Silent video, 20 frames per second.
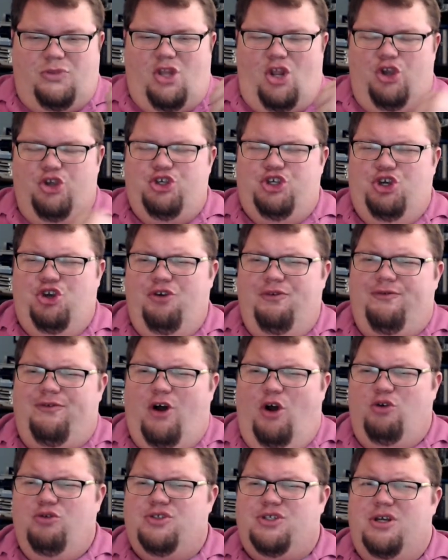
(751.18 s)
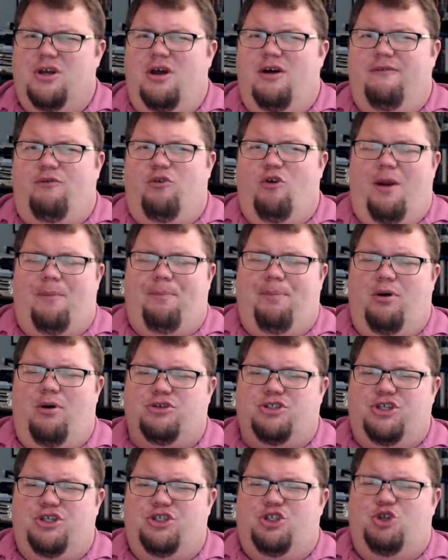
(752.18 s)
you vote for a
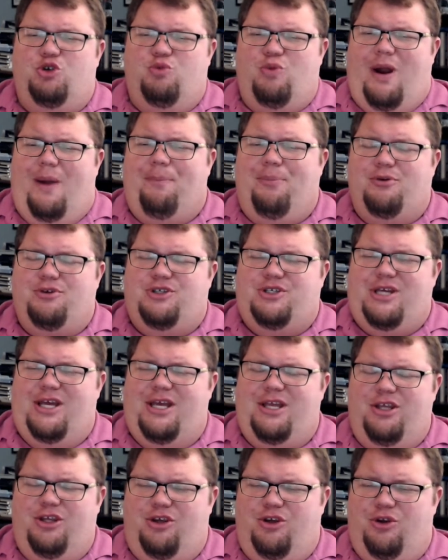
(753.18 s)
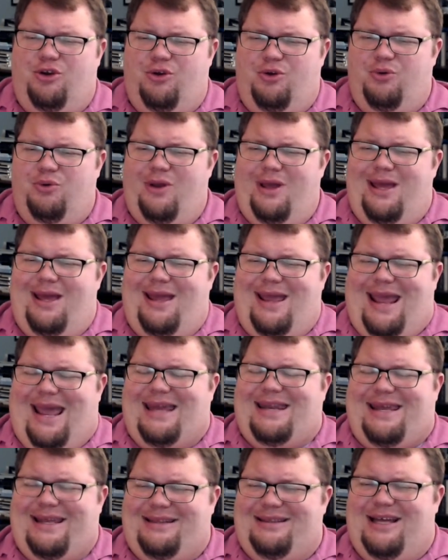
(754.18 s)
person to represent you
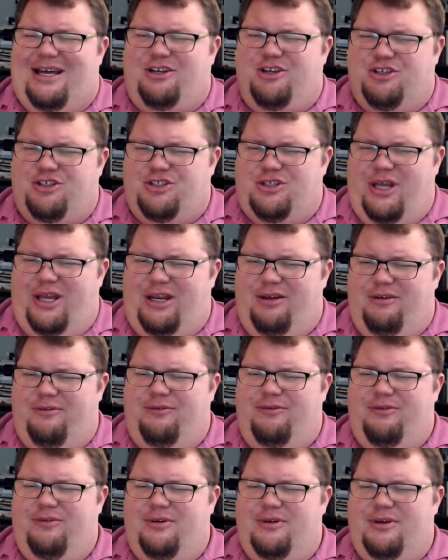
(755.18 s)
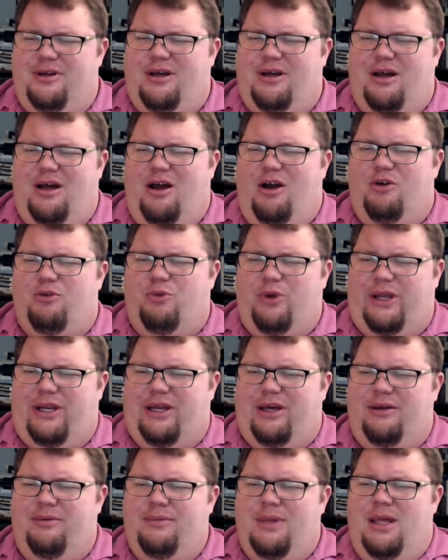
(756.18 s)
in a legislative
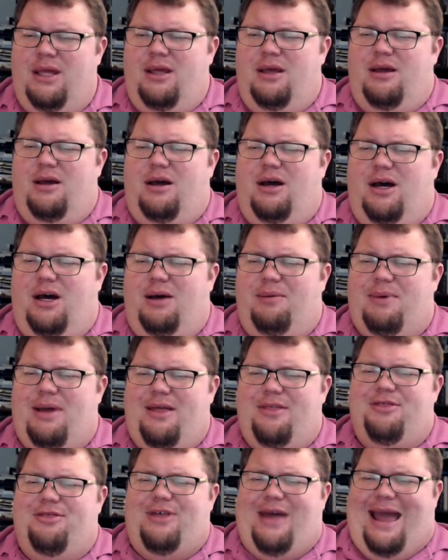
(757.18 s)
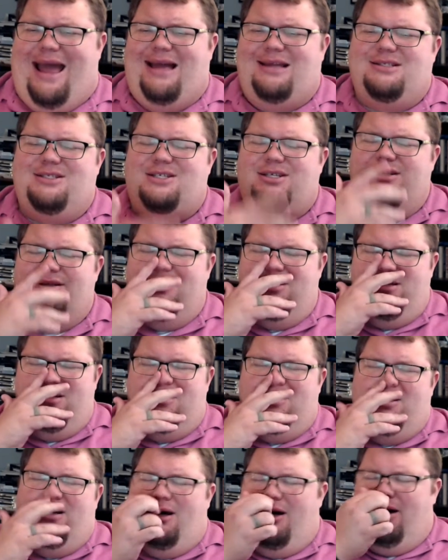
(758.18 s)
arena that
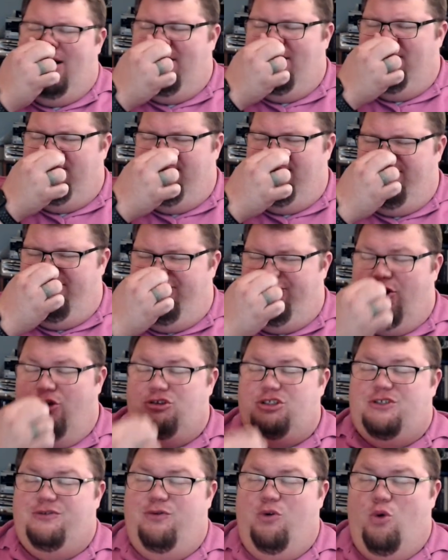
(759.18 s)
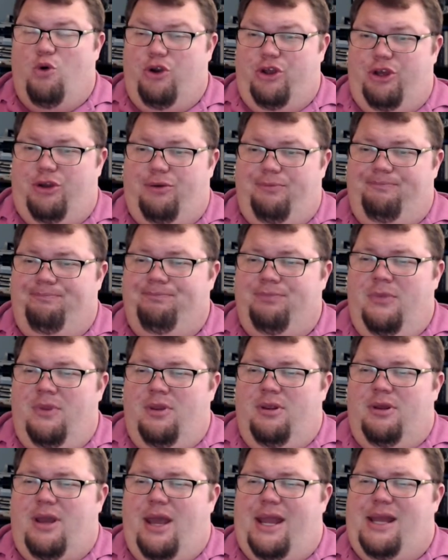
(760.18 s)
votes for you.
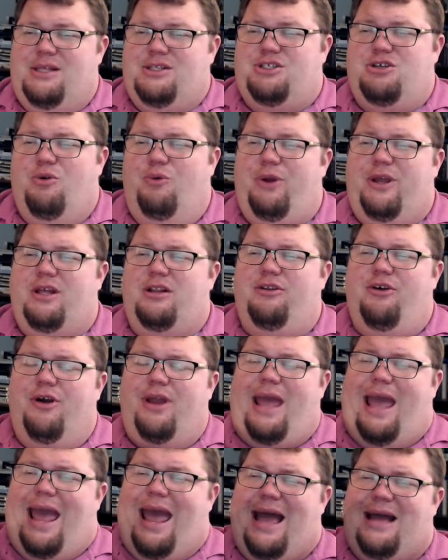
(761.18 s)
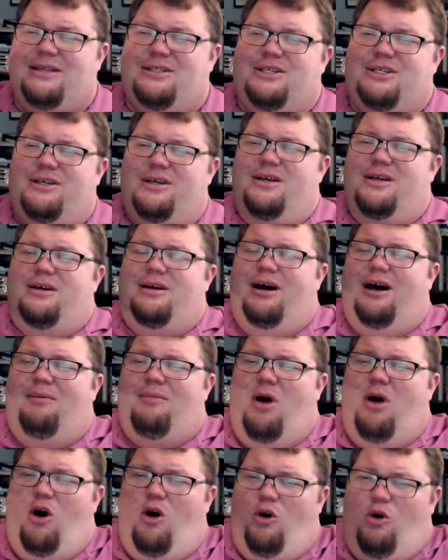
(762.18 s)
Okay, and so we can look at
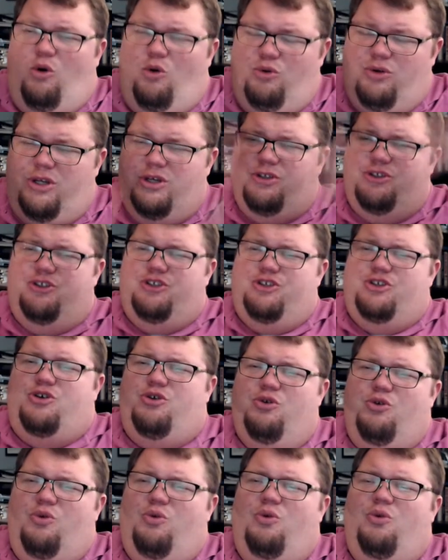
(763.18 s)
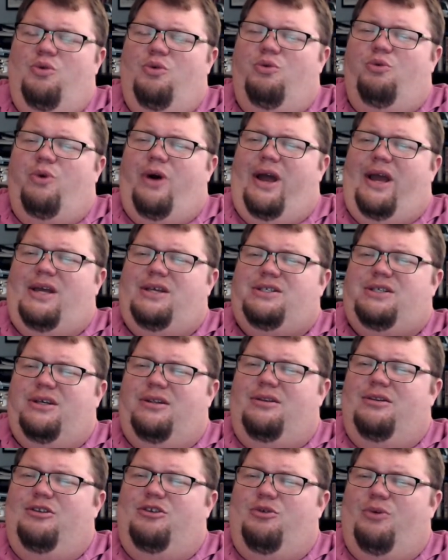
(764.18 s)
old school ways
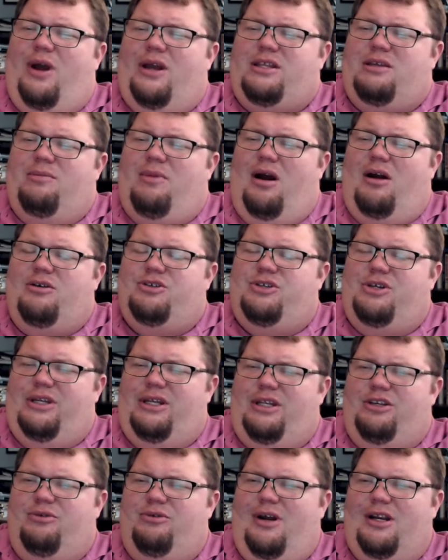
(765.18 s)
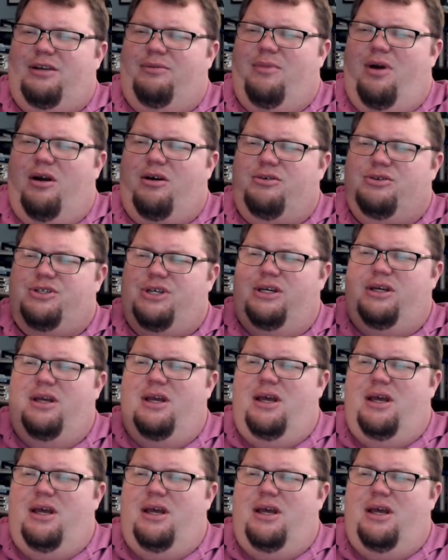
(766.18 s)
at direct democracy and indirect democracy.